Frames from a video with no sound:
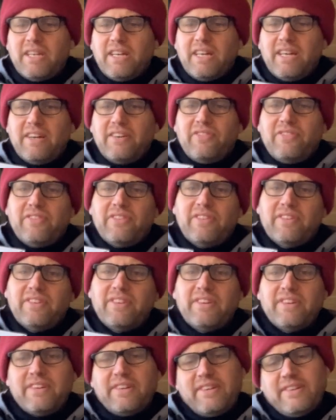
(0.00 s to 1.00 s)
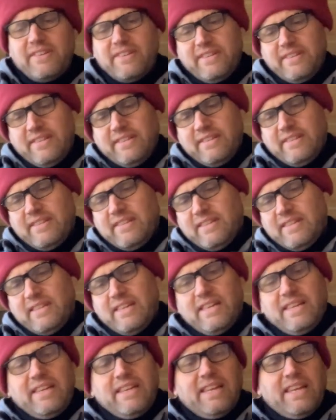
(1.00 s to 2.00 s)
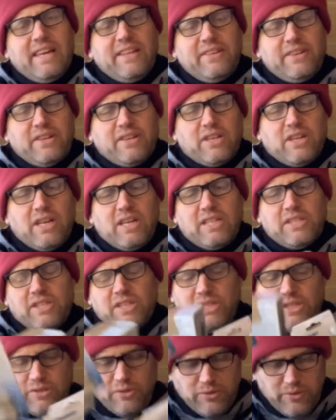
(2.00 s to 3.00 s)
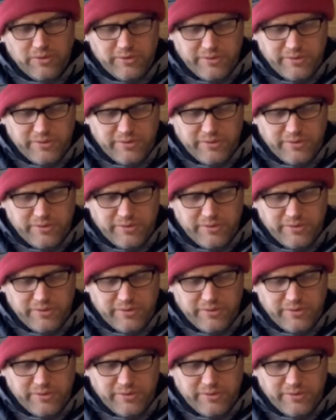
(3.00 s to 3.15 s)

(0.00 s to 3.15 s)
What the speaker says: off. Another cost control